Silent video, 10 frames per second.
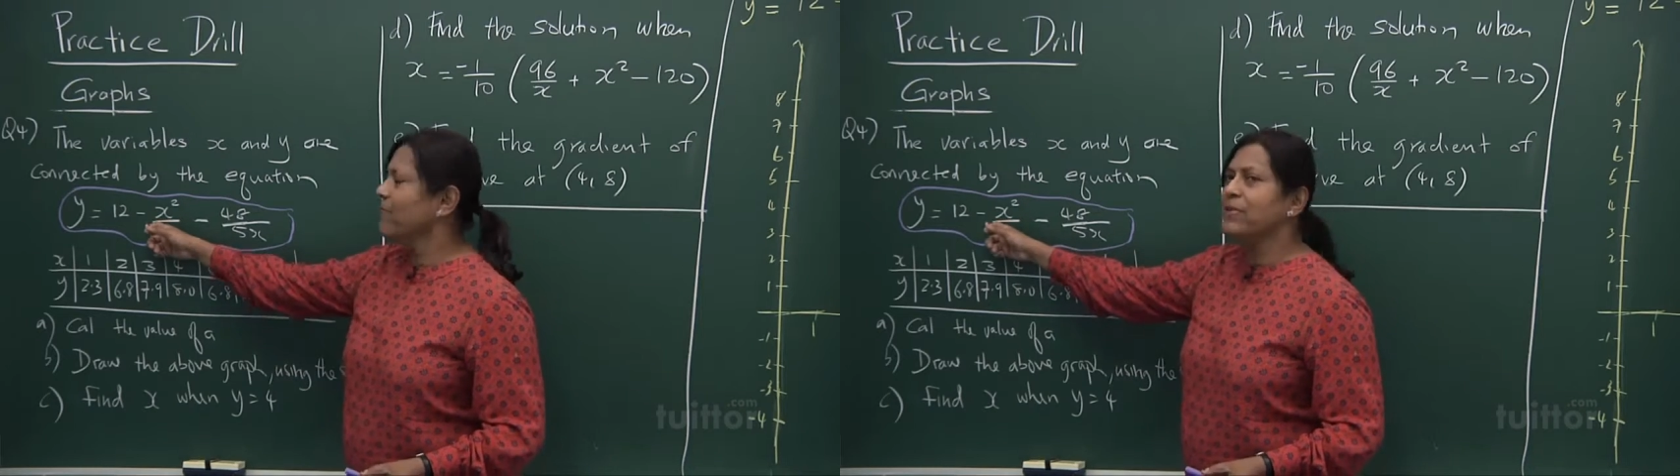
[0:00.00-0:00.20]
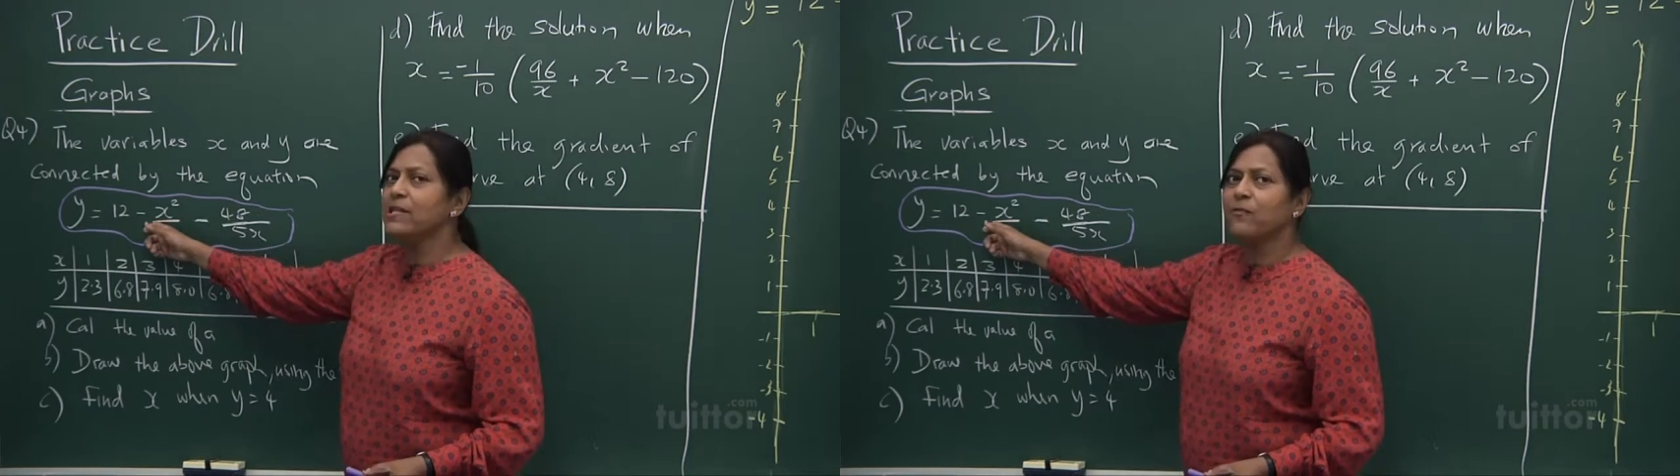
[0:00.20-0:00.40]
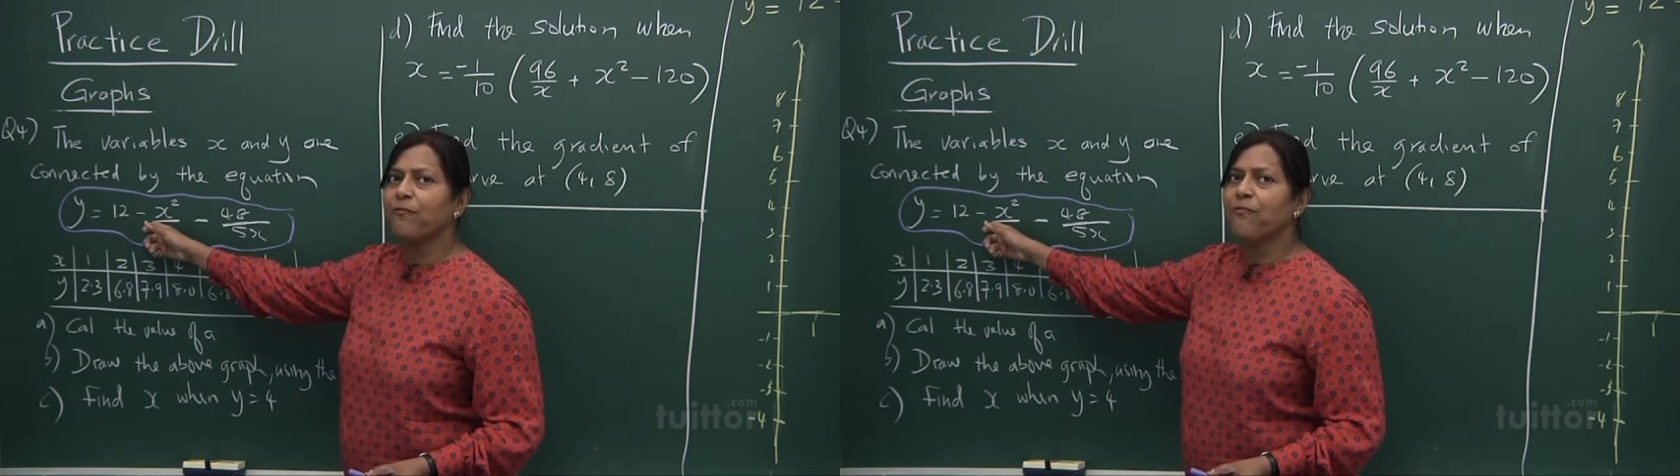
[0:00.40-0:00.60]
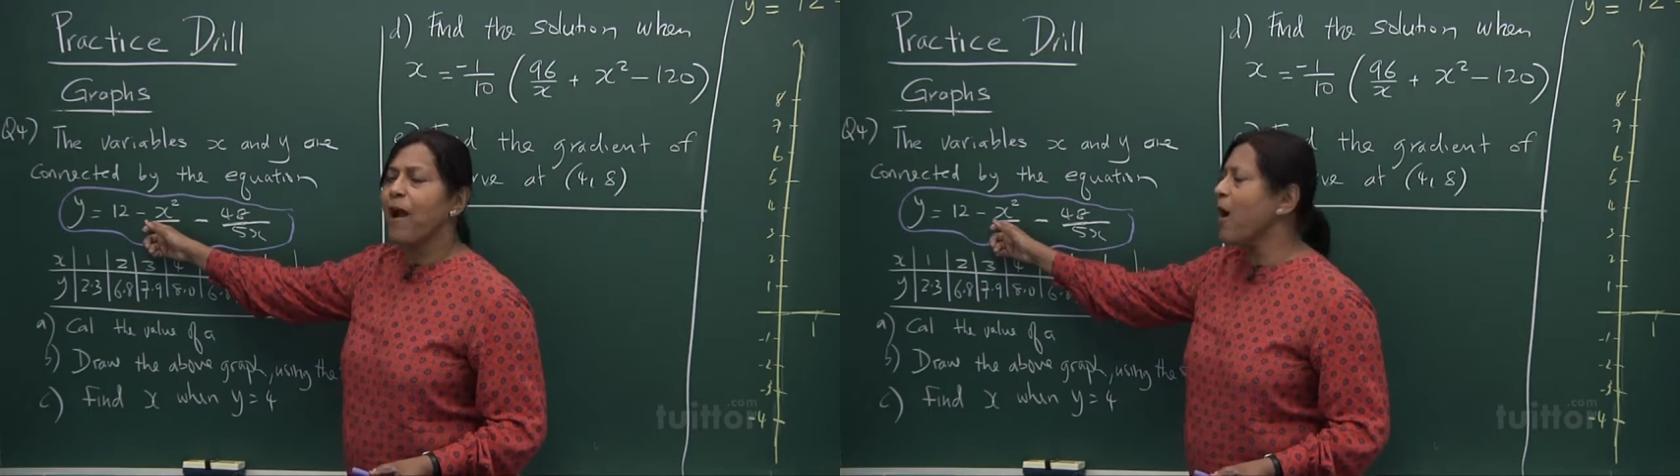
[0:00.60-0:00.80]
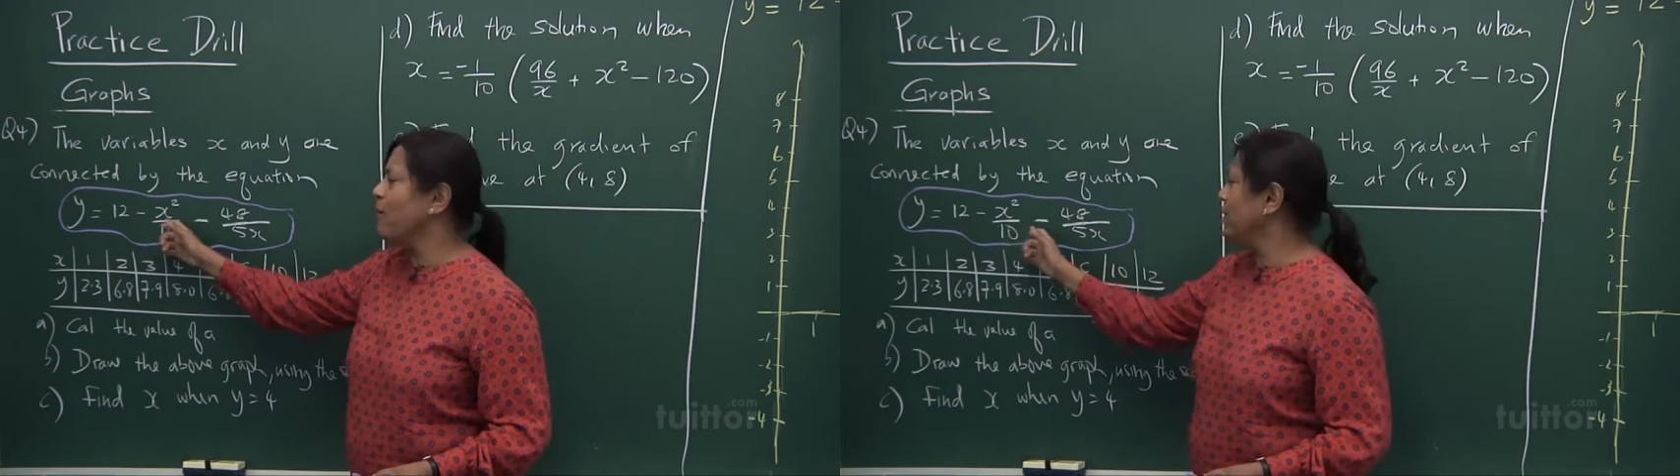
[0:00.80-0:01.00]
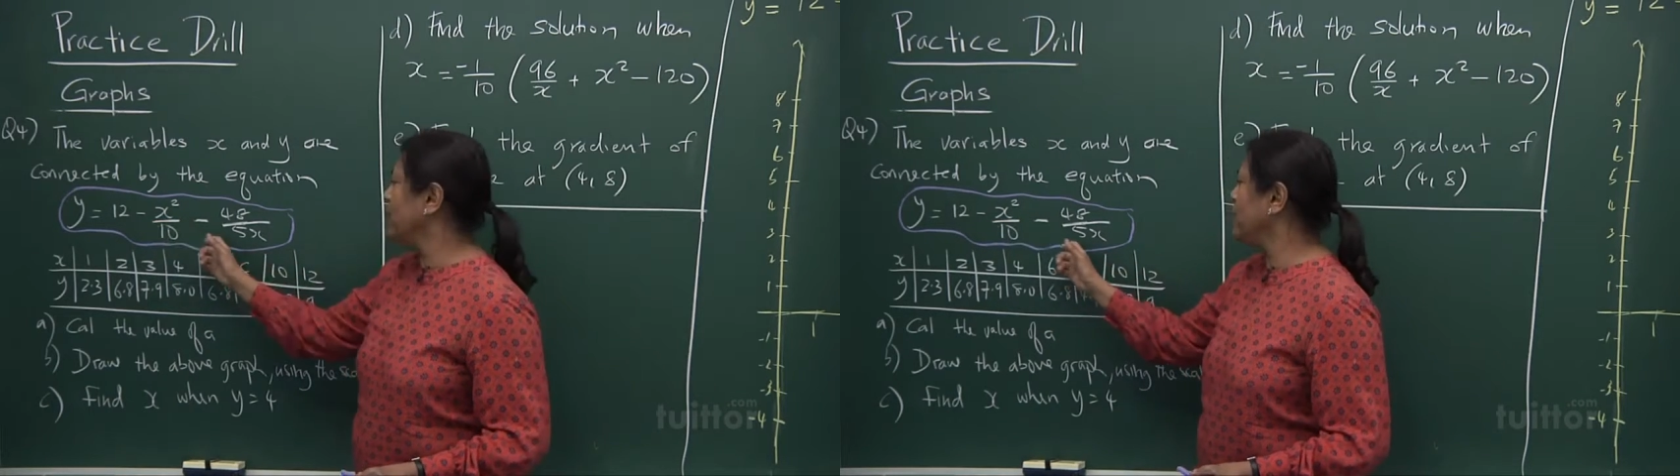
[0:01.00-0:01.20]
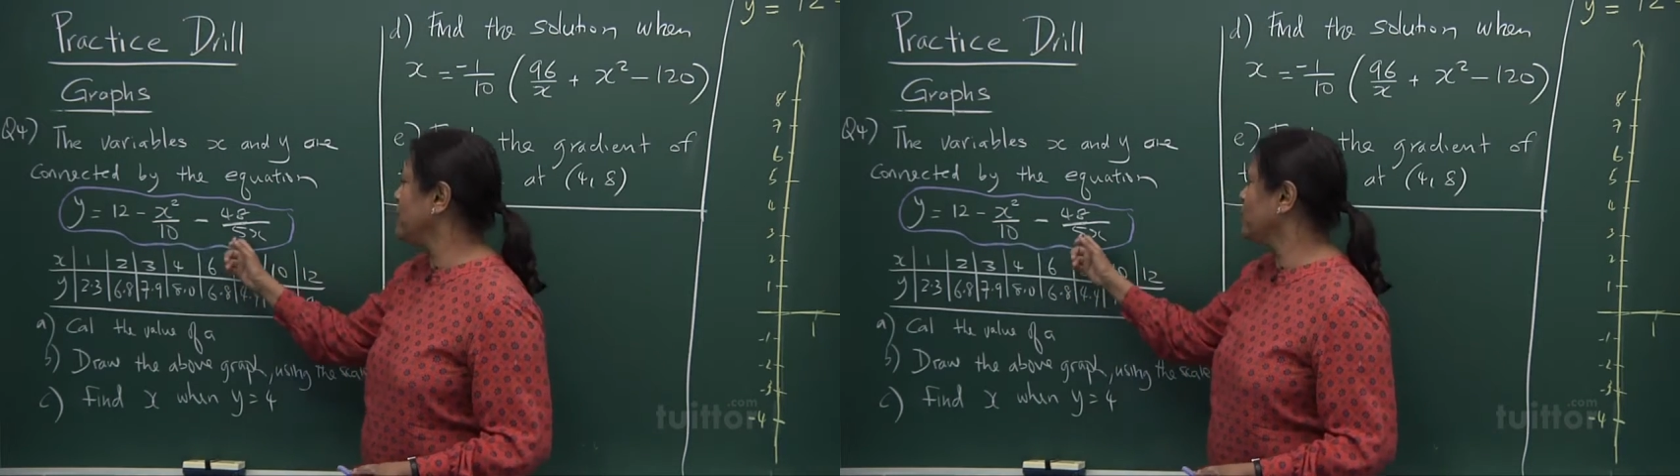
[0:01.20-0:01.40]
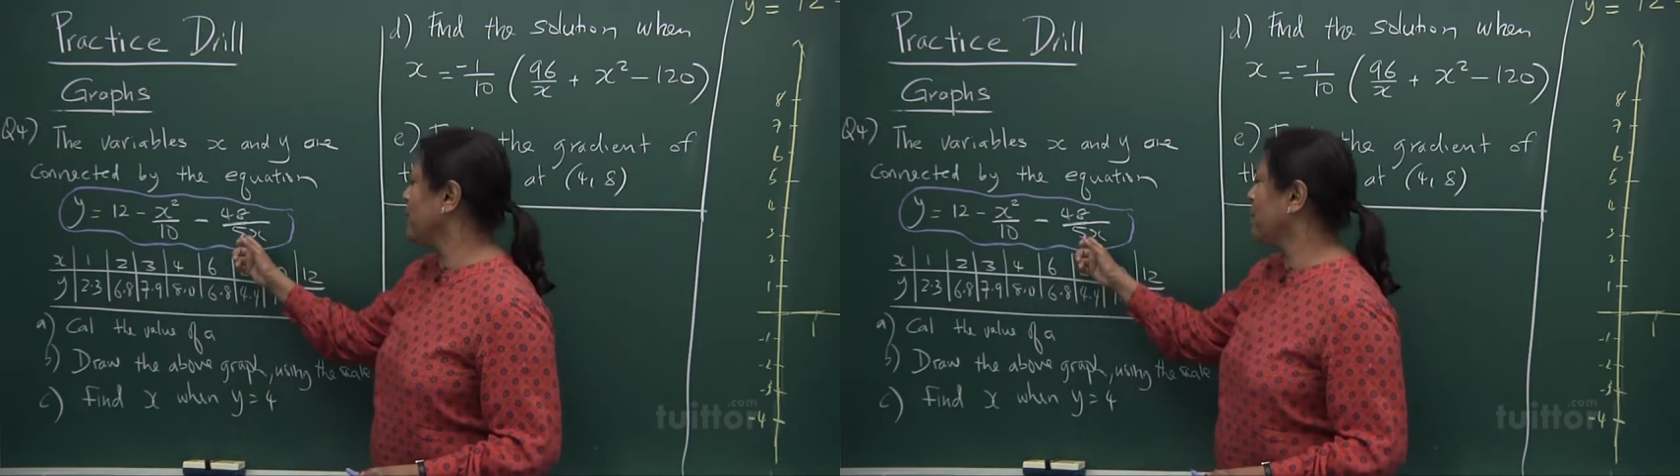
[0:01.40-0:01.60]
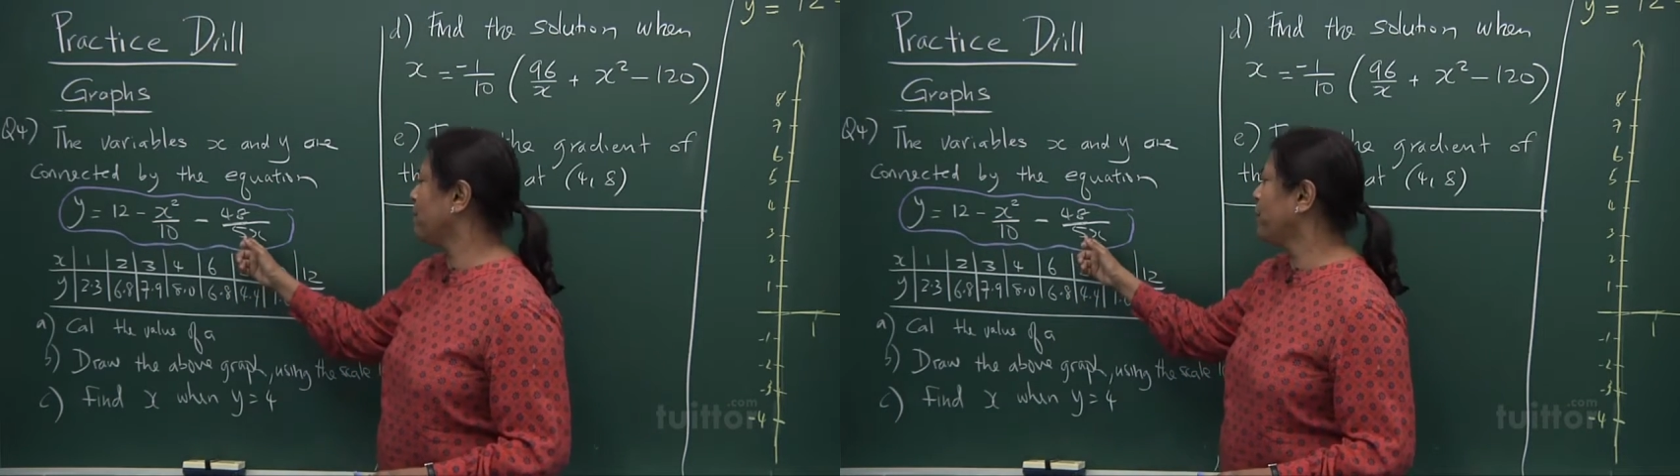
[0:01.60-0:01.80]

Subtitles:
this frown is going to be